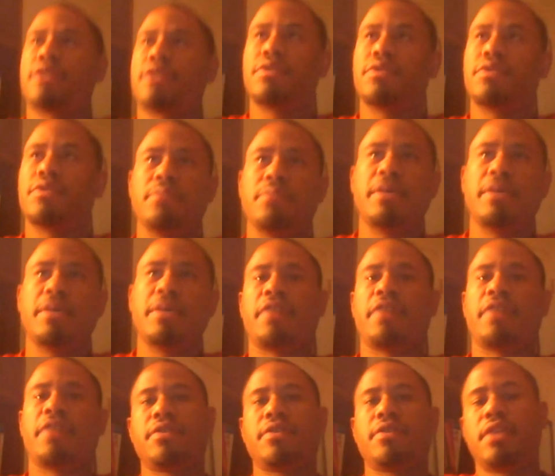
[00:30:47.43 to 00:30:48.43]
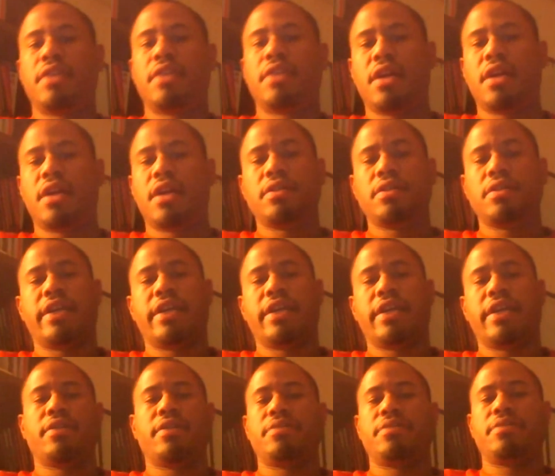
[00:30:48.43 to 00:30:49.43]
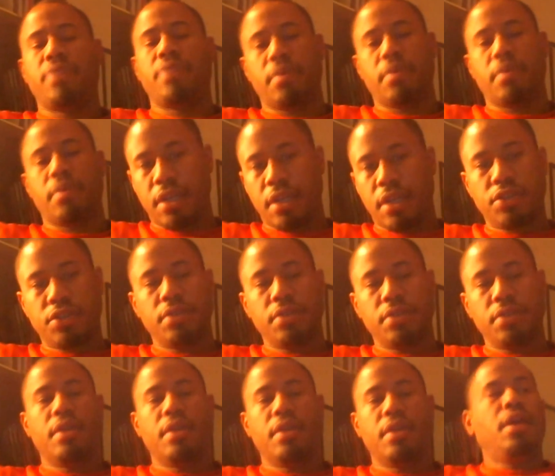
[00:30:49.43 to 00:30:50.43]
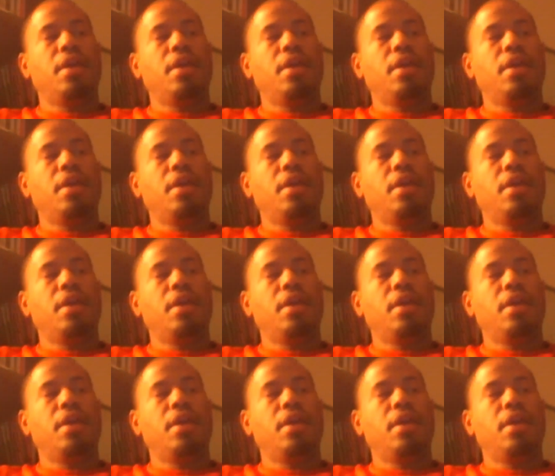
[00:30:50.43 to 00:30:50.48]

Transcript: really make my first dollar." I was like, well, "That's probably not true."